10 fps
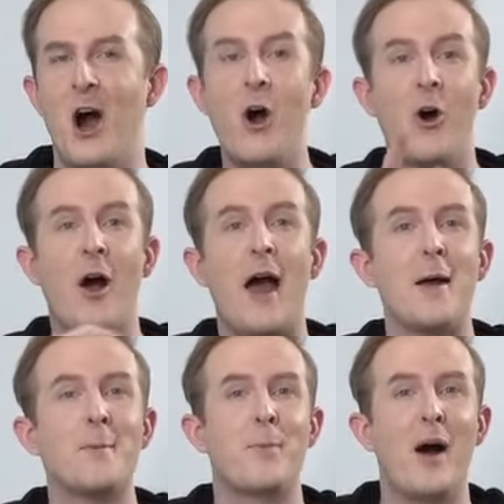Oh,
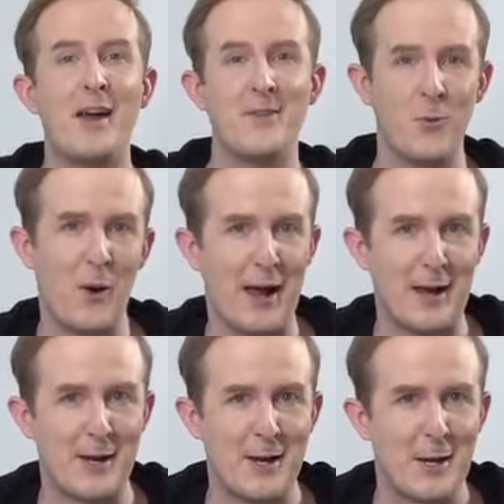and by the
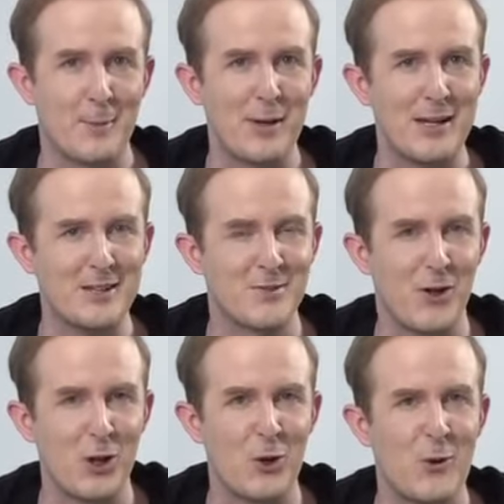way, please
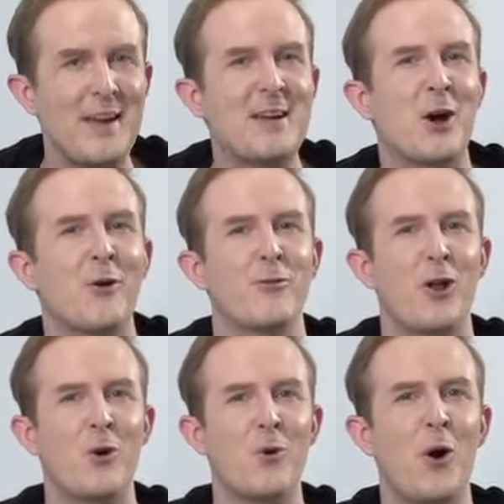follow
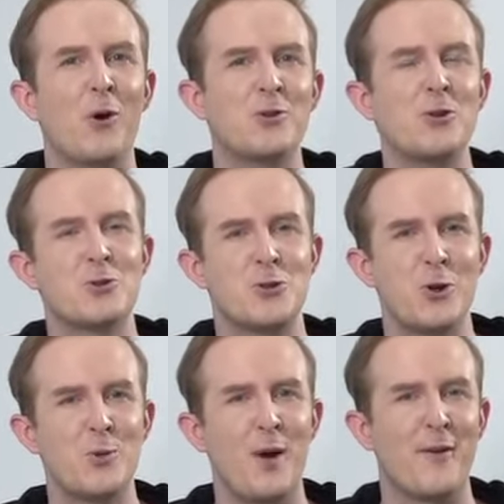EcoFlow on
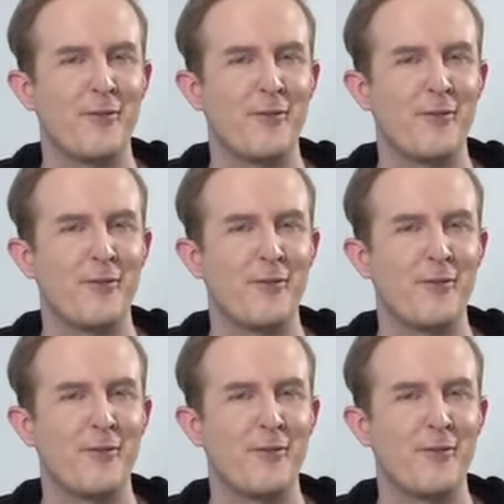YouTube,